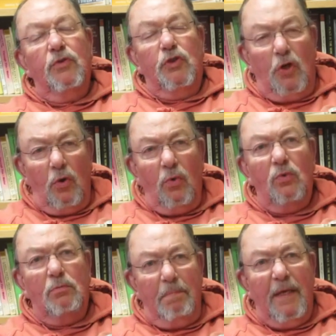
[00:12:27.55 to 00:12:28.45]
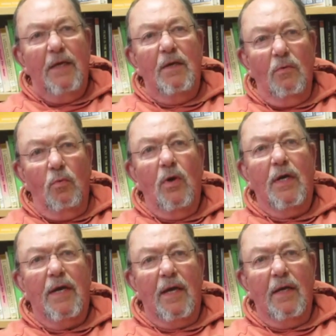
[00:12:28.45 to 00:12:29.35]
told me
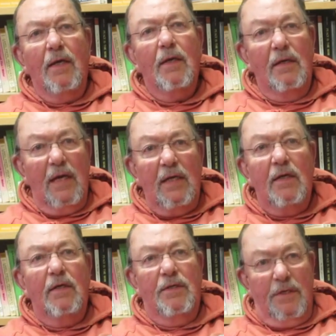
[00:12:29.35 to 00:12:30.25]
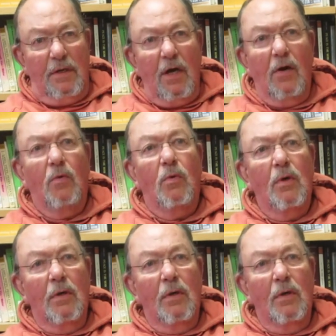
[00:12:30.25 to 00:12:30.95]
what I needed to know.